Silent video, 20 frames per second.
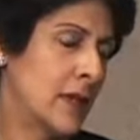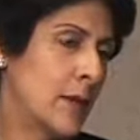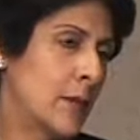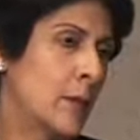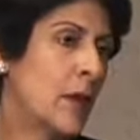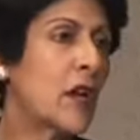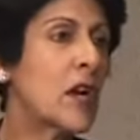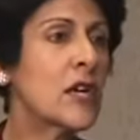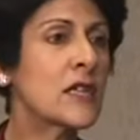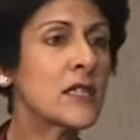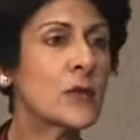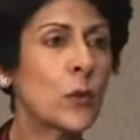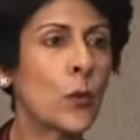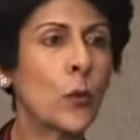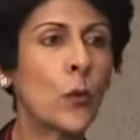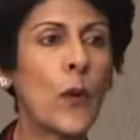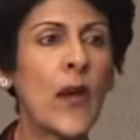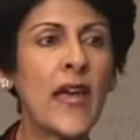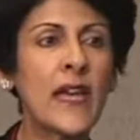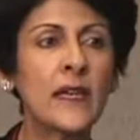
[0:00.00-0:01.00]
Because
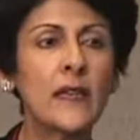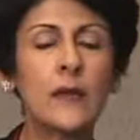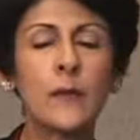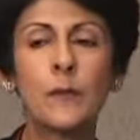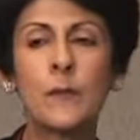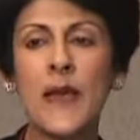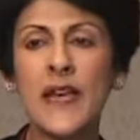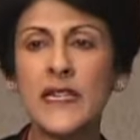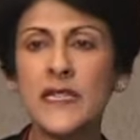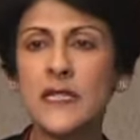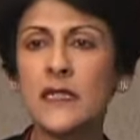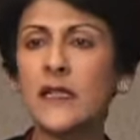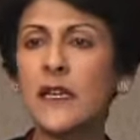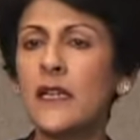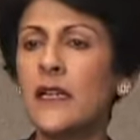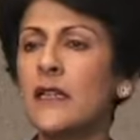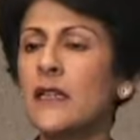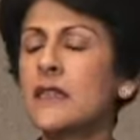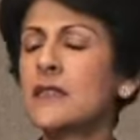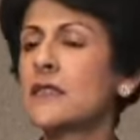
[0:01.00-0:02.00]
when mental
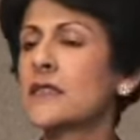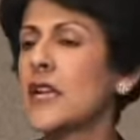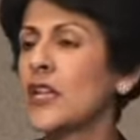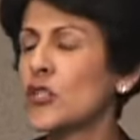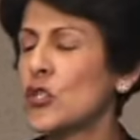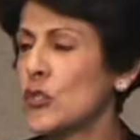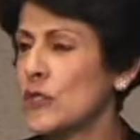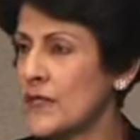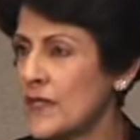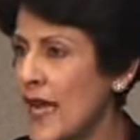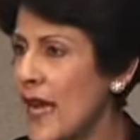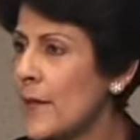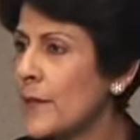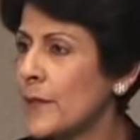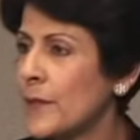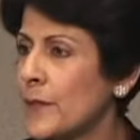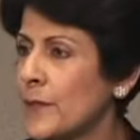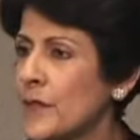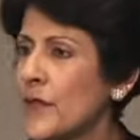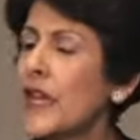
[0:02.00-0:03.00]
illness touches
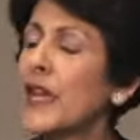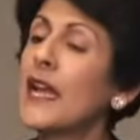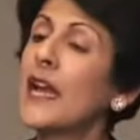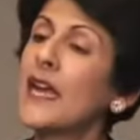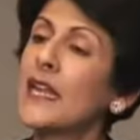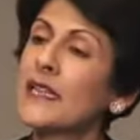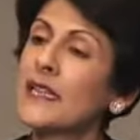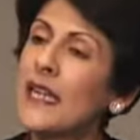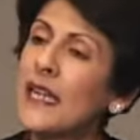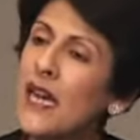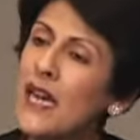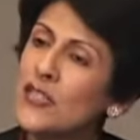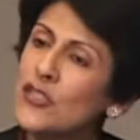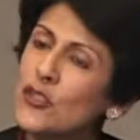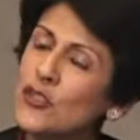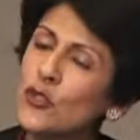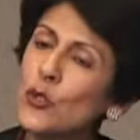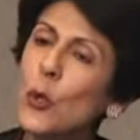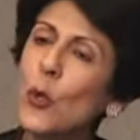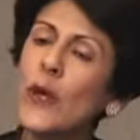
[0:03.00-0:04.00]
them, they are
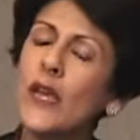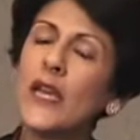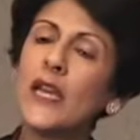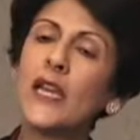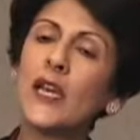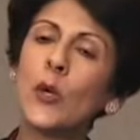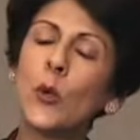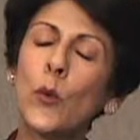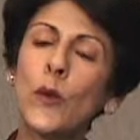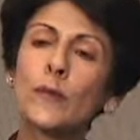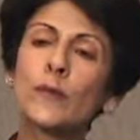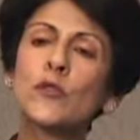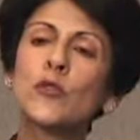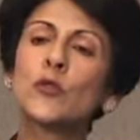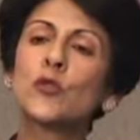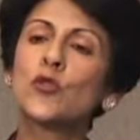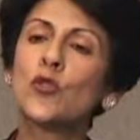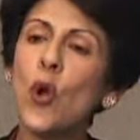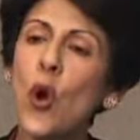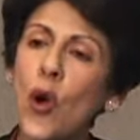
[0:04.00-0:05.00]
so ill equipped
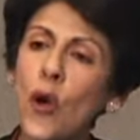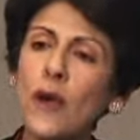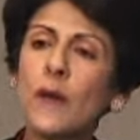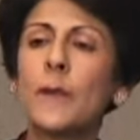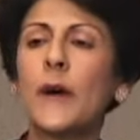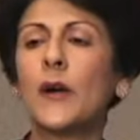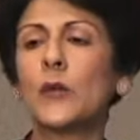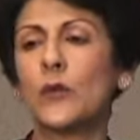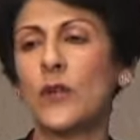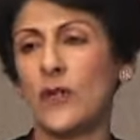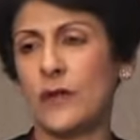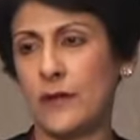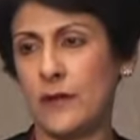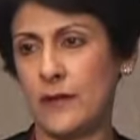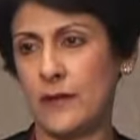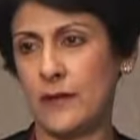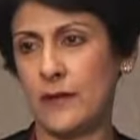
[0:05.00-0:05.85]
to talk about it.